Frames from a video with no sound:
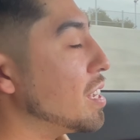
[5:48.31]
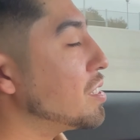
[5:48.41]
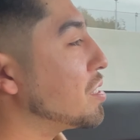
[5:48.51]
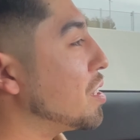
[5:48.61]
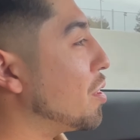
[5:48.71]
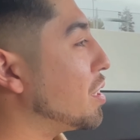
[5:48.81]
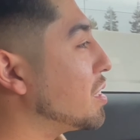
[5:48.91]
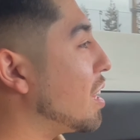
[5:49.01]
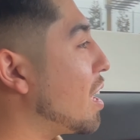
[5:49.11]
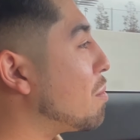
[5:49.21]
just know there's a
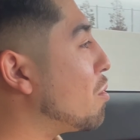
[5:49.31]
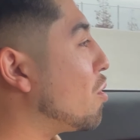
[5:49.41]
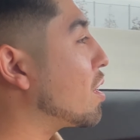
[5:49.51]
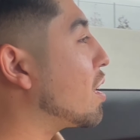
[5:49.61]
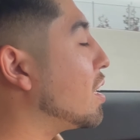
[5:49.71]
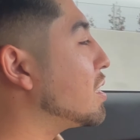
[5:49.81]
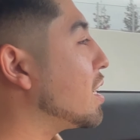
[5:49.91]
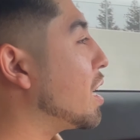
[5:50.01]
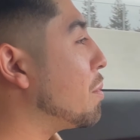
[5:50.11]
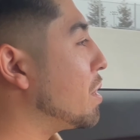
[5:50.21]
lot of more
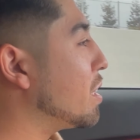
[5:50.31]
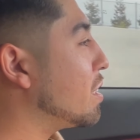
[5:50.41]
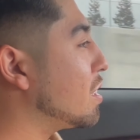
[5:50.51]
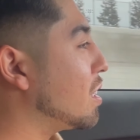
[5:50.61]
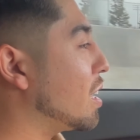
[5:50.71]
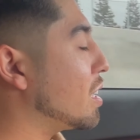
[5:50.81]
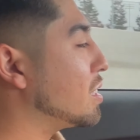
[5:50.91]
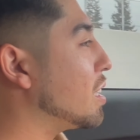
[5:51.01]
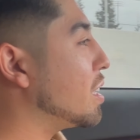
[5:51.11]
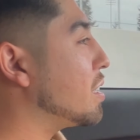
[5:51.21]
content coming. Like I
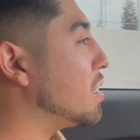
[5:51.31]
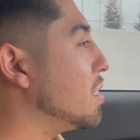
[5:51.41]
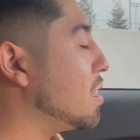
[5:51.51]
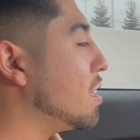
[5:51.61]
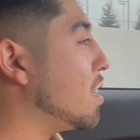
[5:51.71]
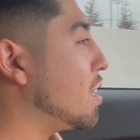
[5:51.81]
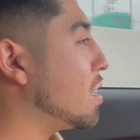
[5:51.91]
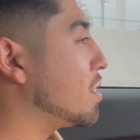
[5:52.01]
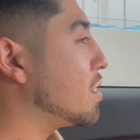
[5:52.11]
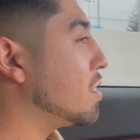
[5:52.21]
said, I
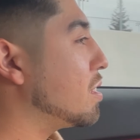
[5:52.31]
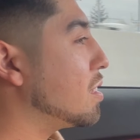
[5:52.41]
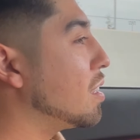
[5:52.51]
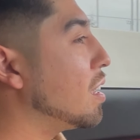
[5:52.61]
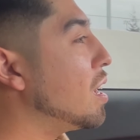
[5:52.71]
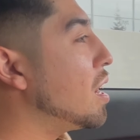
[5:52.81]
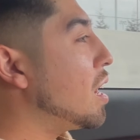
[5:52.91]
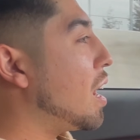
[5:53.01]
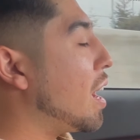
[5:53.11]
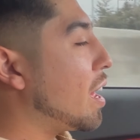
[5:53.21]

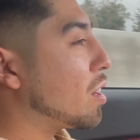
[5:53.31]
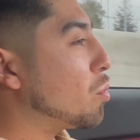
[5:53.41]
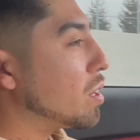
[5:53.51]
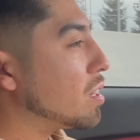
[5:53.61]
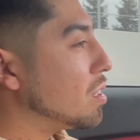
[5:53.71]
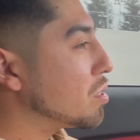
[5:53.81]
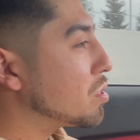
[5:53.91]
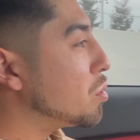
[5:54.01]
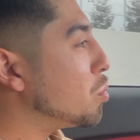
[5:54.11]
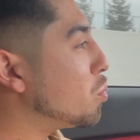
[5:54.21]
had a quick little
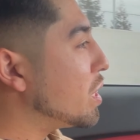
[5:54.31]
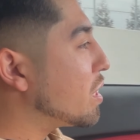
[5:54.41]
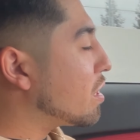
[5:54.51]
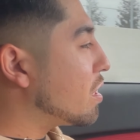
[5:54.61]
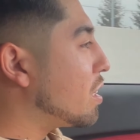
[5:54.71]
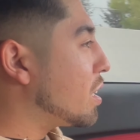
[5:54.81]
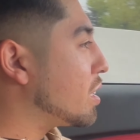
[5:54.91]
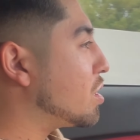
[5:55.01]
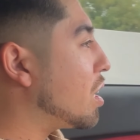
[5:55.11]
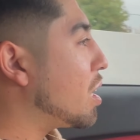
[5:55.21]
2-week
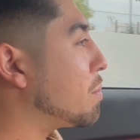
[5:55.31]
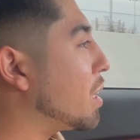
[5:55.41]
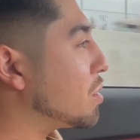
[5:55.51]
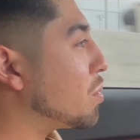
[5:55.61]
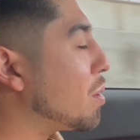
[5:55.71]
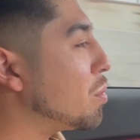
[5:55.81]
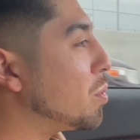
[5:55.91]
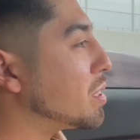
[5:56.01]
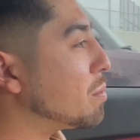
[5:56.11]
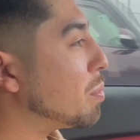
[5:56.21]
job. That's why we
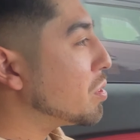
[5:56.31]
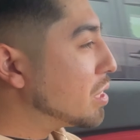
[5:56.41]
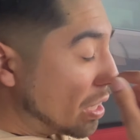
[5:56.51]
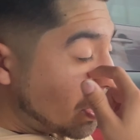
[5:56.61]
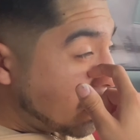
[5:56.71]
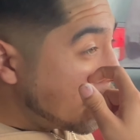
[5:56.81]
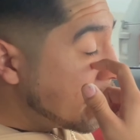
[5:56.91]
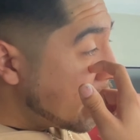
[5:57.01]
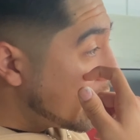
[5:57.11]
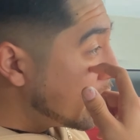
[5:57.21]
wasn't posting on the
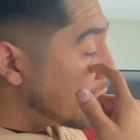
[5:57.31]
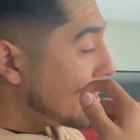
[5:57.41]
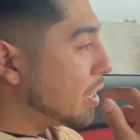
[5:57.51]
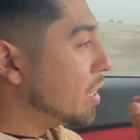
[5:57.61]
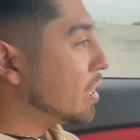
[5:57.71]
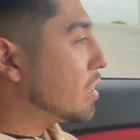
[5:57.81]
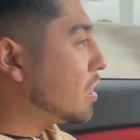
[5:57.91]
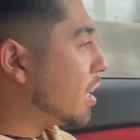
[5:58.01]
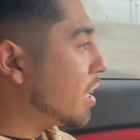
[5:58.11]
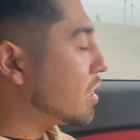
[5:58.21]
weekend. And then,
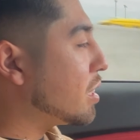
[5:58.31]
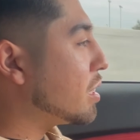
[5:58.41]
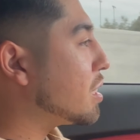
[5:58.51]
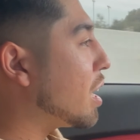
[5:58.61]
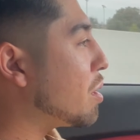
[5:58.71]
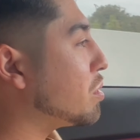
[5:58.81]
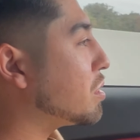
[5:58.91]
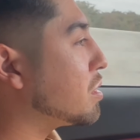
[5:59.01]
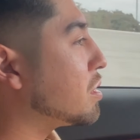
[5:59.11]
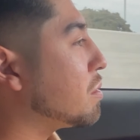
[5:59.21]
like I said, Ty
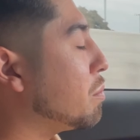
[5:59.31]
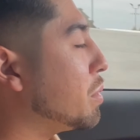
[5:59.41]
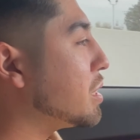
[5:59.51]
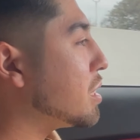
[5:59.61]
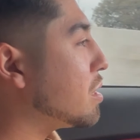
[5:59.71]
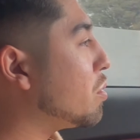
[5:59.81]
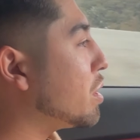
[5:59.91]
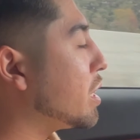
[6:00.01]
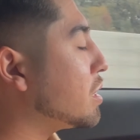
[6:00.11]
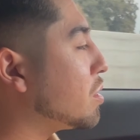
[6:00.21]
was busy
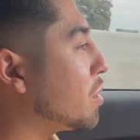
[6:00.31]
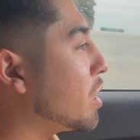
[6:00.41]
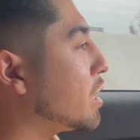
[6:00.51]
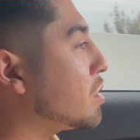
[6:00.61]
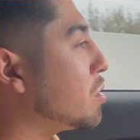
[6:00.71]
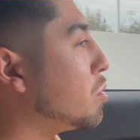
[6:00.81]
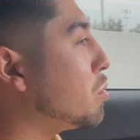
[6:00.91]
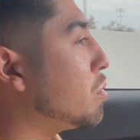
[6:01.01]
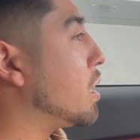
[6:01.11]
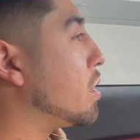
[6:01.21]
doing his own thing too.
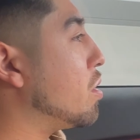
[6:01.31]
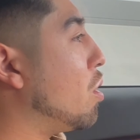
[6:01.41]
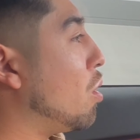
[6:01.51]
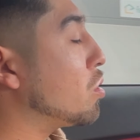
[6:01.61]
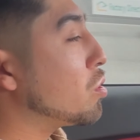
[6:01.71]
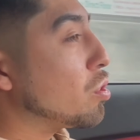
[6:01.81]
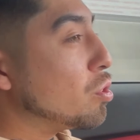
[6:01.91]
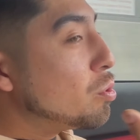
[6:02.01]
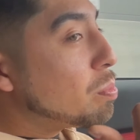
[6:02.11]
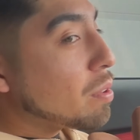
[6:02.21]
I also
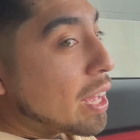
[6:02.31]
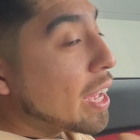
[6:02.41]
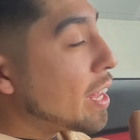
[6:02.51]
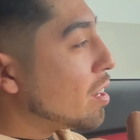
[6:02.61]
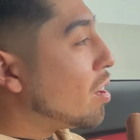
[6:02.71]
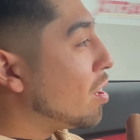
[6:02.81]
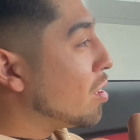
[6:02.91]
do plan on